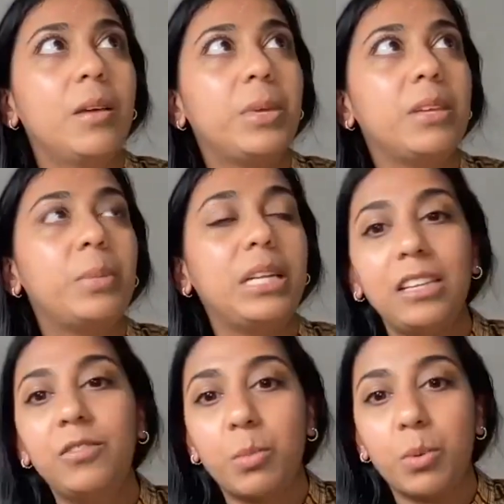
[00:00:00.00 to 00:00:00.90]
be
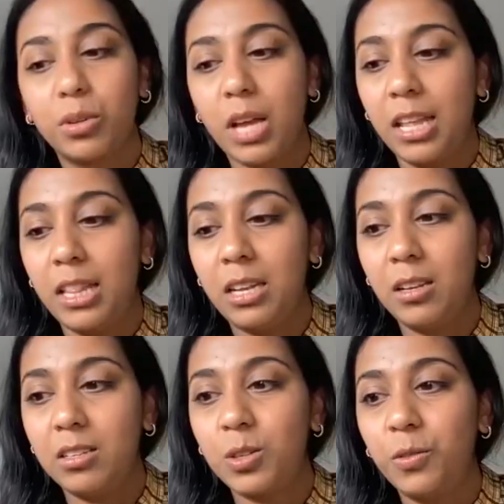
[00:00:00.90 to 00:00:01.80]
believable and
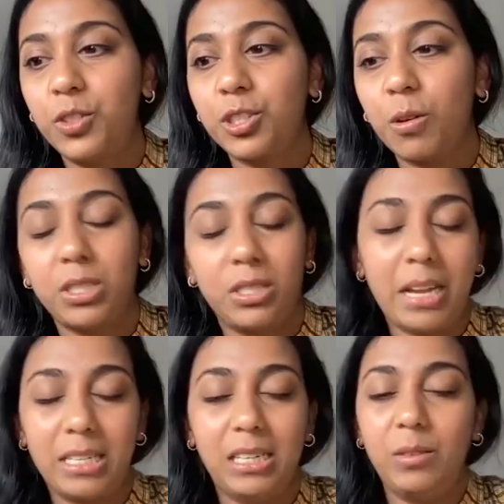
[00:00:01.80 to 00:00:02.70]
then sort of just
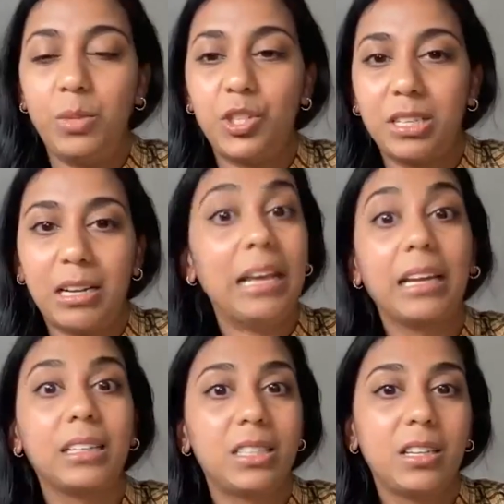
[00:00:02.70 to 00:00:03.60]
automatically we just
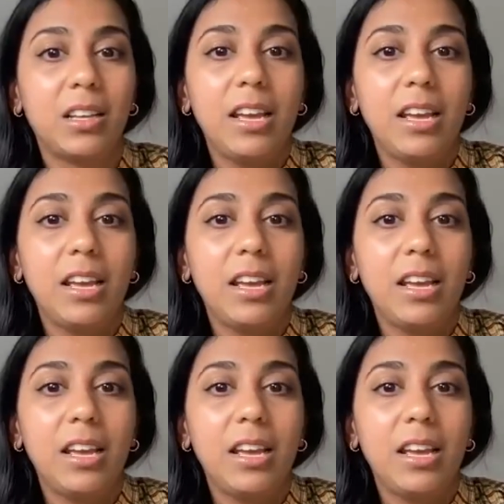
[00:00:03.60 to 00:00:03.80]
clicked